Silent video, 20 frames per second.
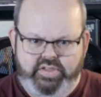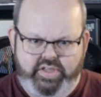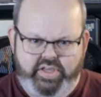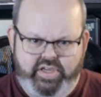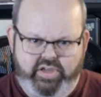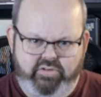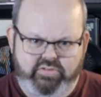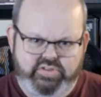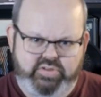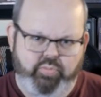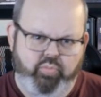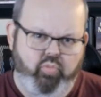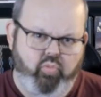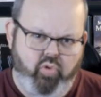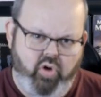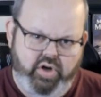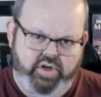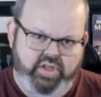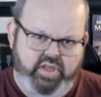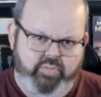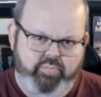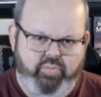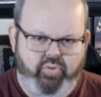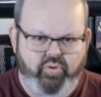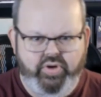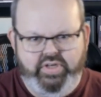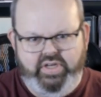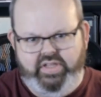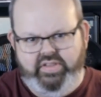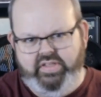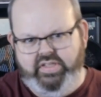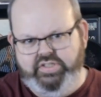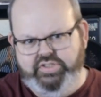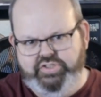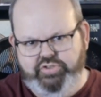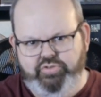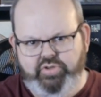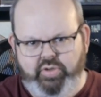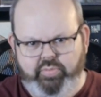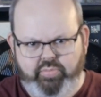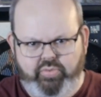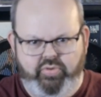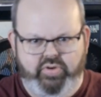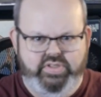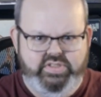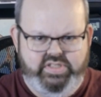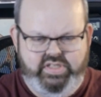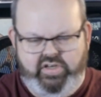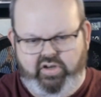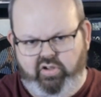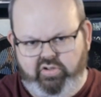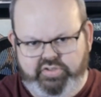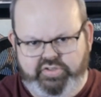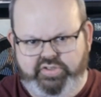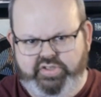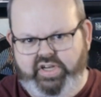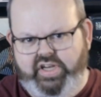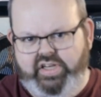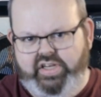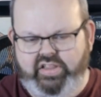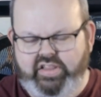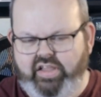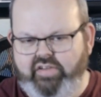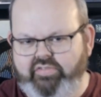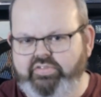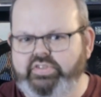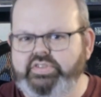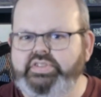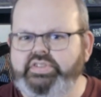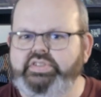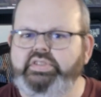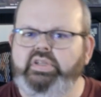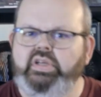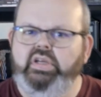It goes up 1 hit point and then 2 hit points on alternating levels.